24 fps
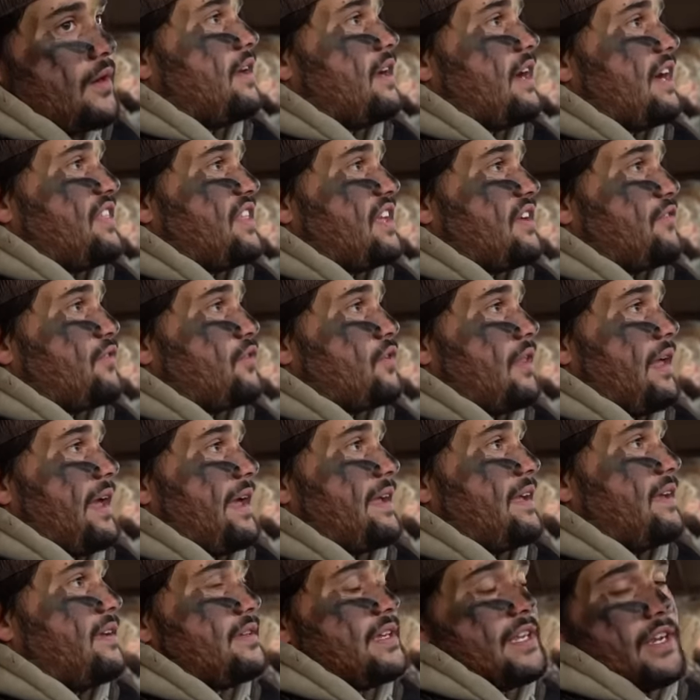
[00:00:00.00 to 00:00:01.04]
I think for
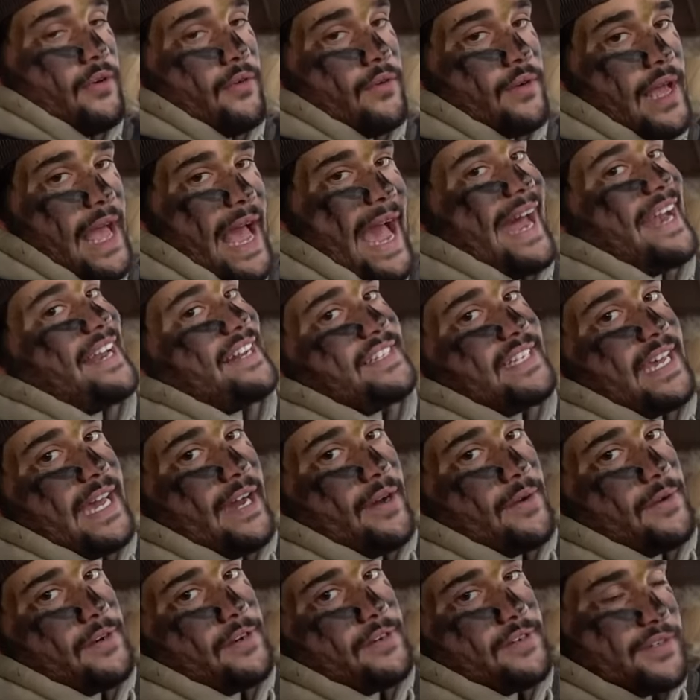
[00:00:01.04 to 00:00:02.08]
like, you know,
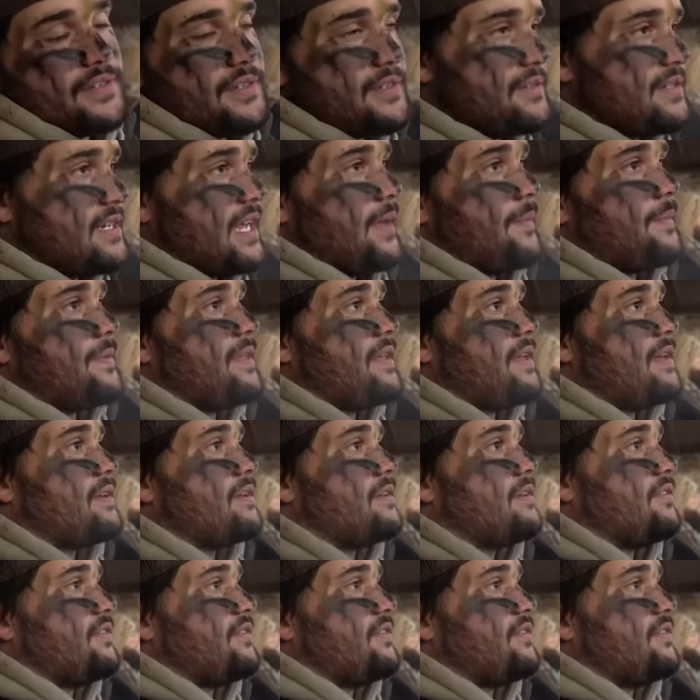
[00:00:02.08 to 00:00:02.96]
out-of-towners type thing,